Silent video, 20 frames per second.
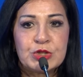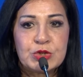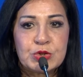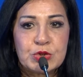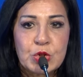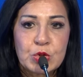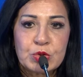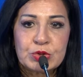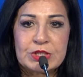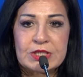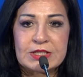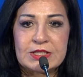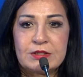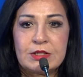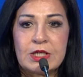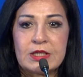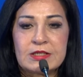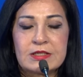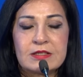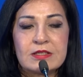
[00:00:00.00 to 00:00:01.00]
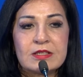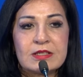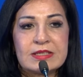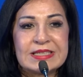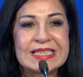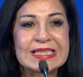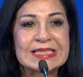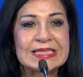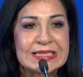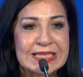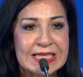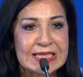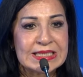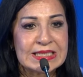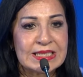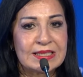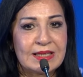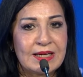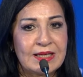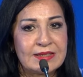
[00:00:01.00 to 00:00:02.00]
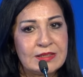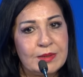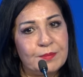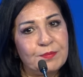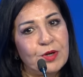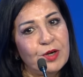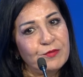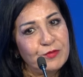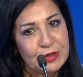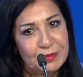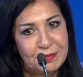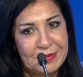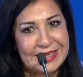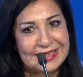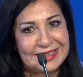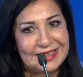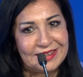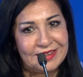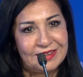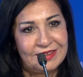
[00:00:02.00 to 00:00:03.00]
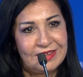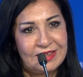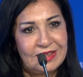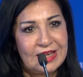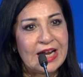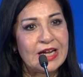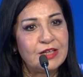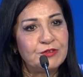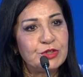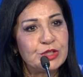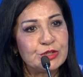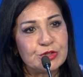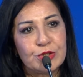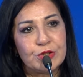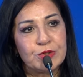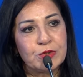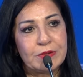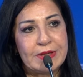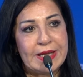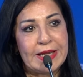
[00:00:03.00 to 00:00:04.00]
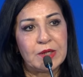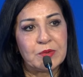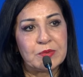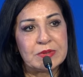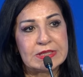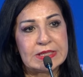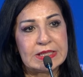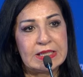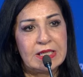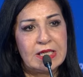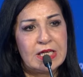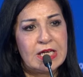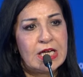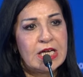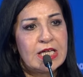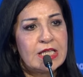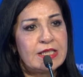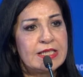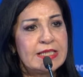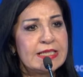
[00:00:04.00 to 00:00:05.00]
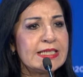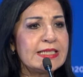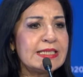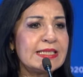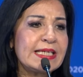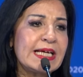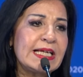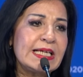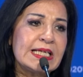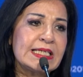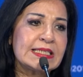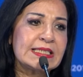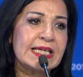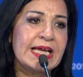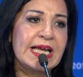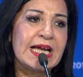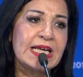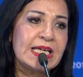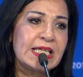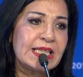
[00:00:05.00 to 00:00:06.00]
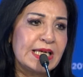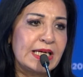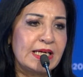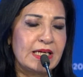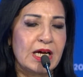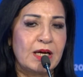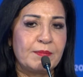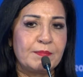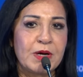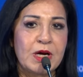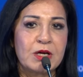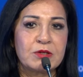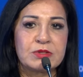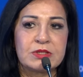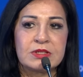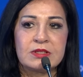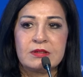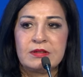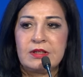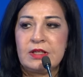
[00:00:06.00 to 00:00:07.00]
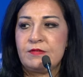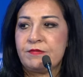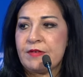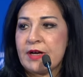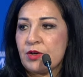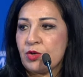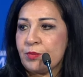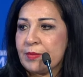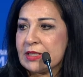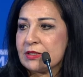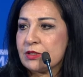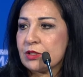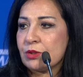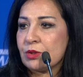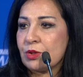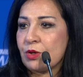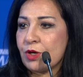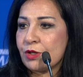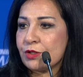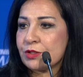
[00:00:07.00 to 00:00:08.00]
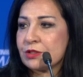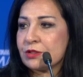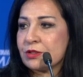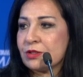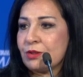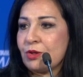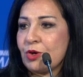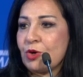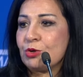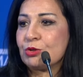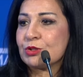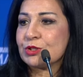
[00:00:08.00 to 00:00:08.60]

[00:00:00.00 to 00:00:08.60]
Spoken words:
taught us that success lies in profit-making and return on equity. They didn't tell us anything about environmental cost or